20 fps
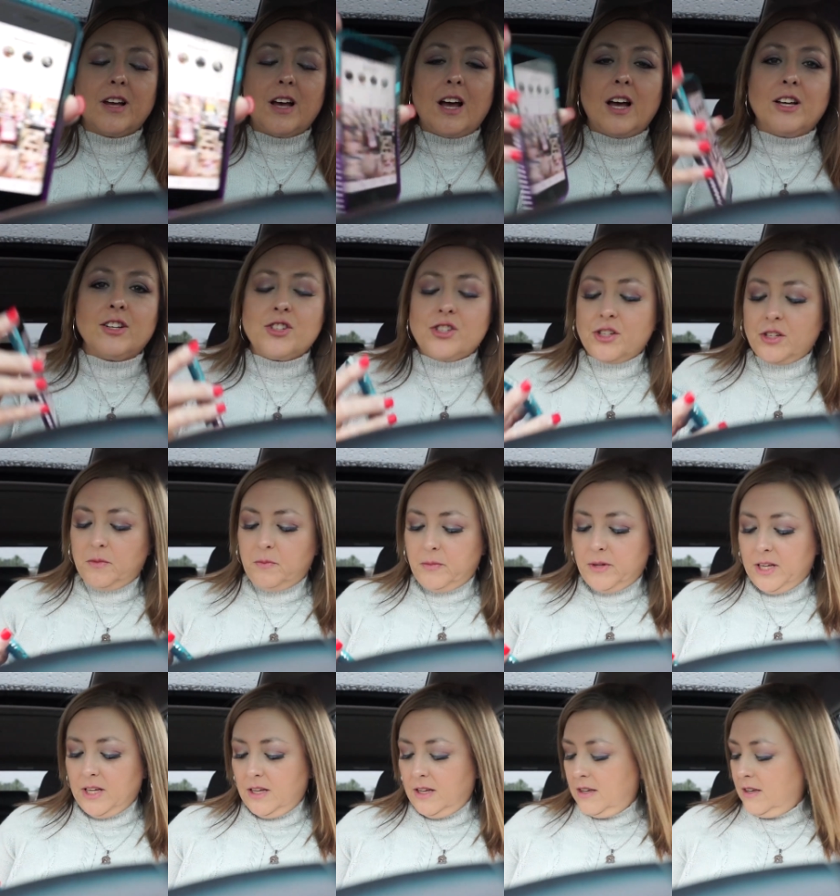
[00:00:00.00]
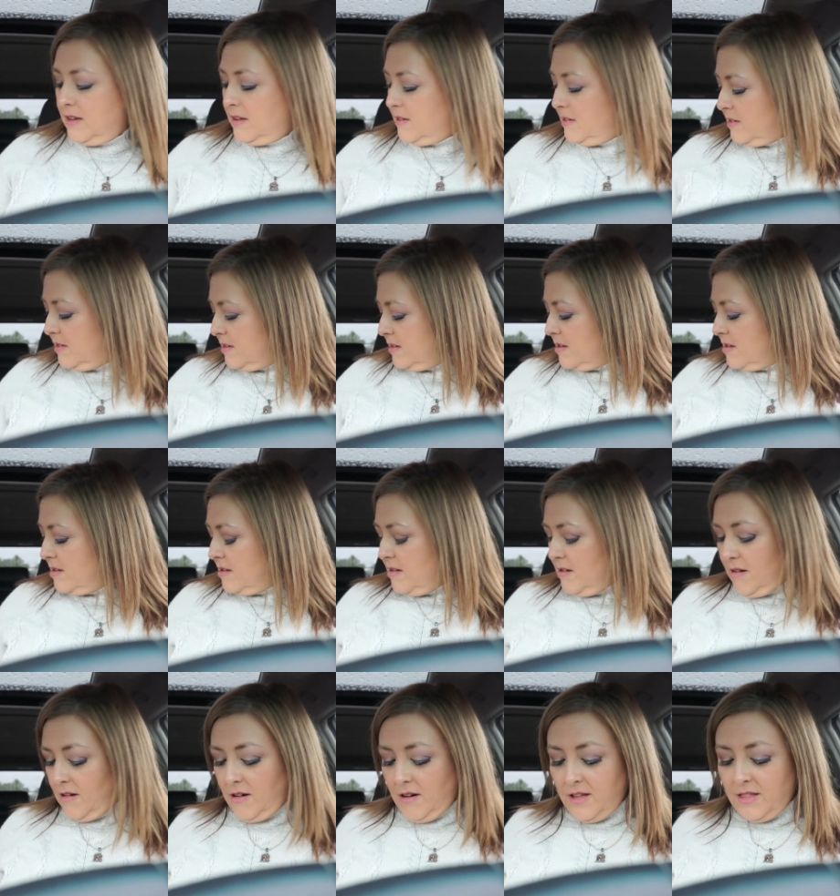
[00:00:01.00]
I should be
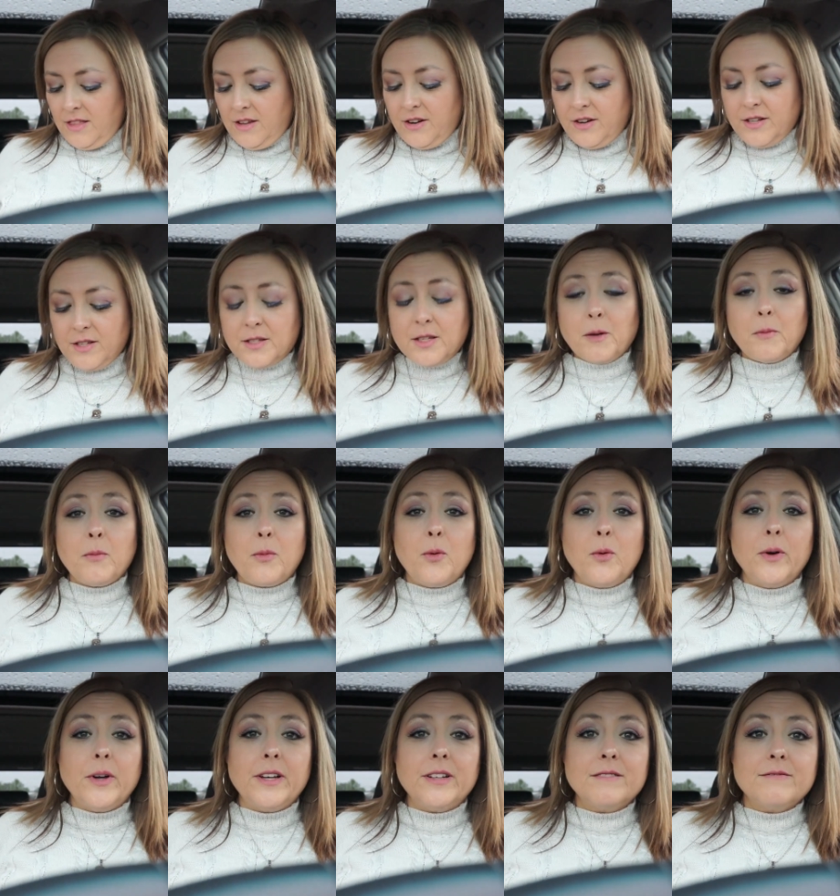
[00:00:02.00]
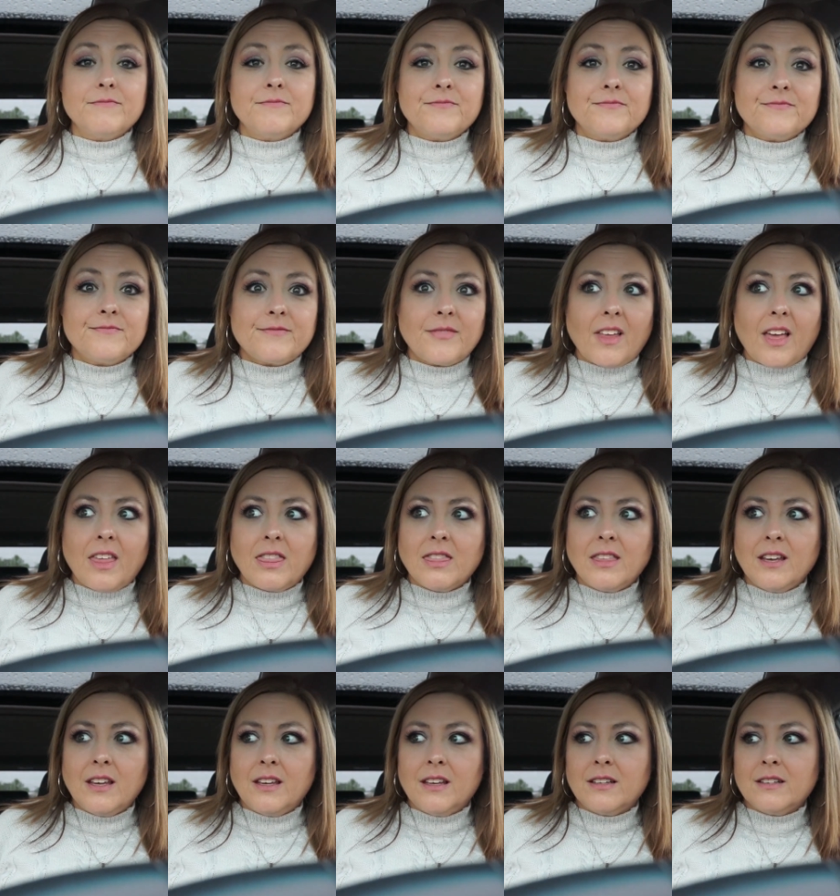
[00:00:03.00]
on there at some point, I
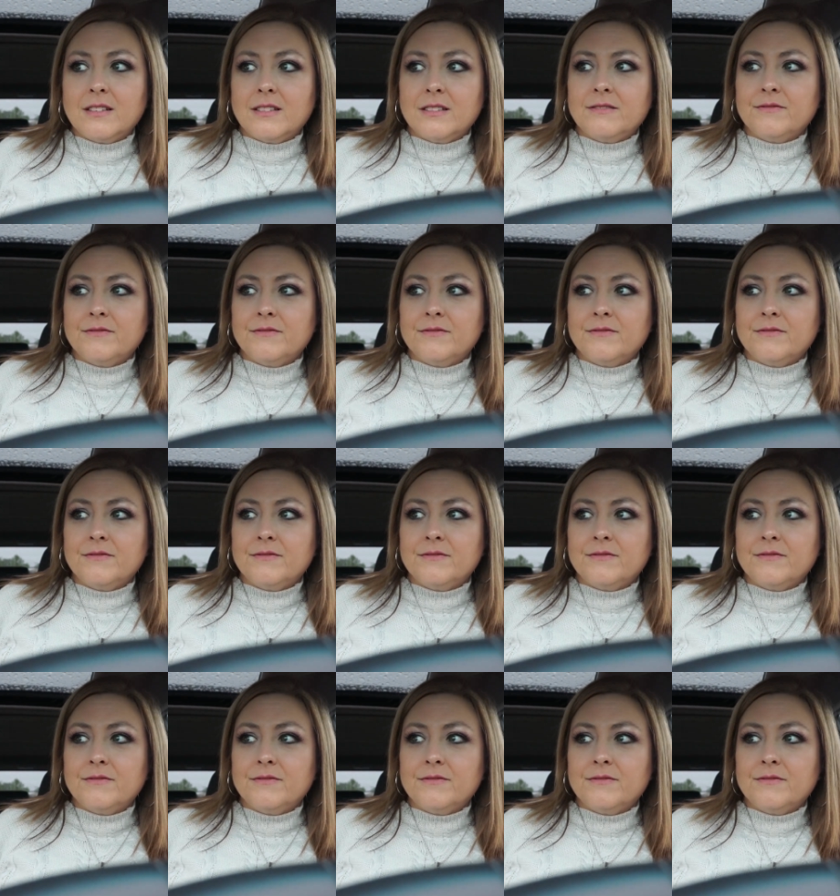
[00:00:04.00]
think.